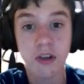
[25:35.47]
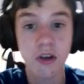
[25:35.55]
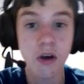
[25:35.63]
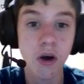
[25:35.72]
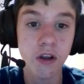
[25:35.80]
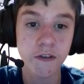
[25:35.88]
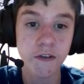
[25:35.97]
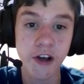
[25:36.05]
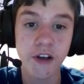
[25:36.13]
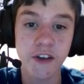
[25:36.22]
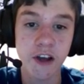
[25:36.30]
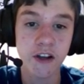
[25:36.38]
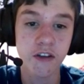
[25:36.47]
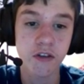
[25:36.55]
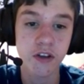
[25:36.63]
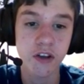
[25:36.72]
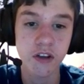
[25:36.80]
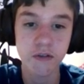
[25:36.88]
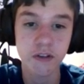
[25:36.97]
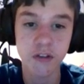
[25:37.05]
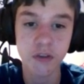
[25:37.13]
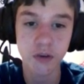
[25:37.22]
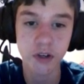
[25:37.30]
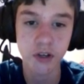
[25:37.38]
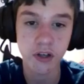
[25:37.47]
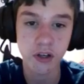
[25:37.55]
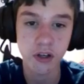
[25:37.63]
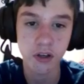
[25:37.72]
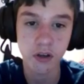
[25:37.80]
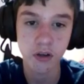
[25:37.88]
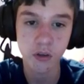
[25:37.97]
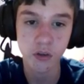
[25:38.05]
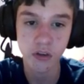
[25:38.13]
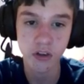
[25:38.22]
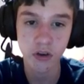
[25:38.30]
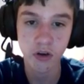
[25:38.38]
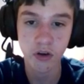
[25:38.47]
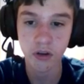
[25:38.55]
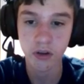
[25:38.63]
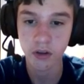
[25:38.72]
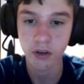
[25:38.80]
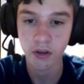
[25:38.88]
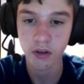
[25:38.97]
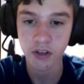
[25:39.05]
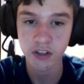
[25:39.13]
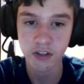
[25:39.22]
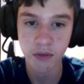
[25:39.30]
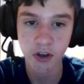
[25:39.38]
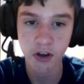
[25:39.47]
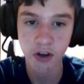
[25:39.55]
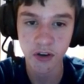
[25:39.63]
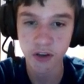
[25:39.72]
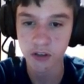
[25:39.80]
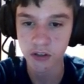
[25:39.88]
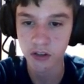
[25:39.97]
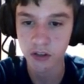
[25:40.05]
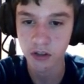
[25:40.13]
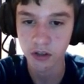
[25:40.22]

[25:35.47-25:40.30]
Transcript: Oh, the file is added to the inventory. That's pretty long. Some lockers.